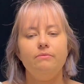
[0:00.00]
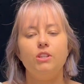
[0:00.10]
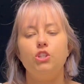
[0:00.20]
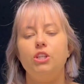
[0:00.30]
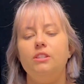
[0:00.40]

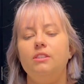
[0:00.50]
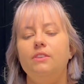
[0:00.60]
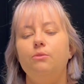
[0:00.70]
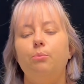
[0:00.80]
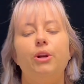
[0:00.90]
Jesus
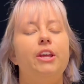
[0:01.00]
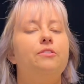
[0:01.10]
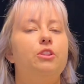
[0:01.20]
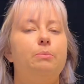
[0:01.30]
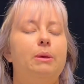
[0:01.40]
even prayed for
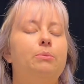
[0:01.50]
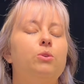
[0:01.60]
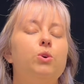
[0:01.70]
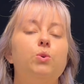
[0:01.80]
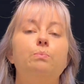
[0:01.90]
the people
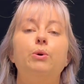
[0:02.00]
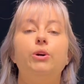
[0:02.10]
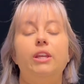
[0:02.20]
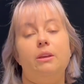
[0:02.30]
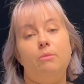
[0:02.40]
who put
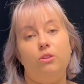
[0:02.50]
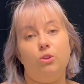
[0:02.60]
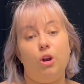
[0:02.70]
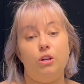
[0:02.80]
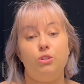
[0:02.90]
him on the
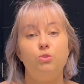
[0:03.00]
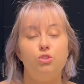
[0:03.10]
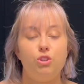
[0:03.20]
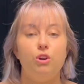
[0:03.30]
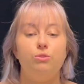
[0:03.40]
cross, who
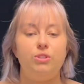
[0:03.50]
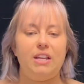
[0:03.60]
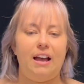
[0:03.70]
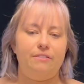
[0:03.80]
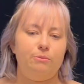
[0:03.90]
chose to
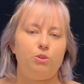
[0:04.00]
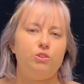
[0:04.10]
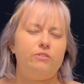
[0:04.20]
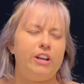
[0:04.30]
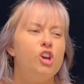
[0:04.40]
have him
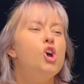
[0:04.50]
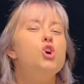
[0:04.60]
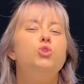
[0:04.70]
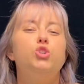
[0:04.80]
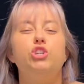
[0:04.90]
crucified,
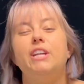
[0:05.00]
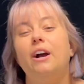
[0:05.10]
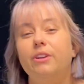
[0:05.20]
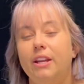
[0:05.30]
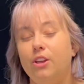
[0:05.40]
who
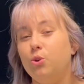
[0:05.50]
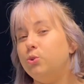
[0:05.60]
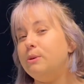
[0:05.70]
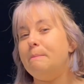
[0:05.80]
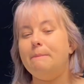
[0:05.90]
shouted it, who
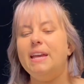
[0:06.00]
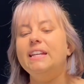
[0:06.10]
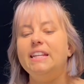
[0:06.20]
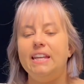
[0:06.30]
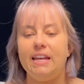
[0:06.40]

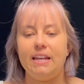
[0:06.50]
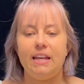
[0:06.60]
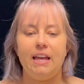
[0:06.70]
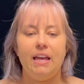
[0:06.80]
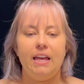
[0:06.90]
demanded it,
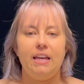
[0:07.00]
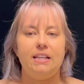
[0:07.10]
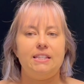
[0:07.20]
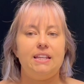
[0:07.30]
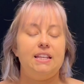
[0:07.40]

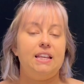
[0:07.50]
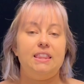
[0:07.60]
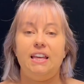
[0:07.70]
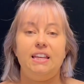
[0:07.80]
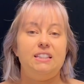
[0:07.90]
saying that
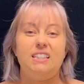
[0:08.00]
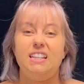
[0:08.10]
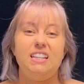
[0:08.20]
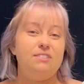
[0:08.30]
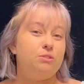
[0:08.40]
they
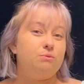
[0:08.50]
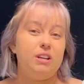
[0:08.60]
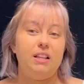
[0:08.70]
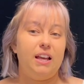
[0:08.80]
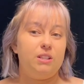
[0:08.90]
didn't even
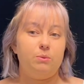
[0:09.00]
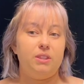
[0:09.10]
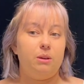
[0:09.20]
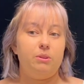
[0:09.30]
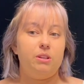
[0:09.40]
realize what
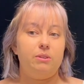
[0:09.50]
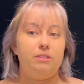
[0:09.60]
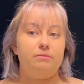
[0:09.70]
they were doing.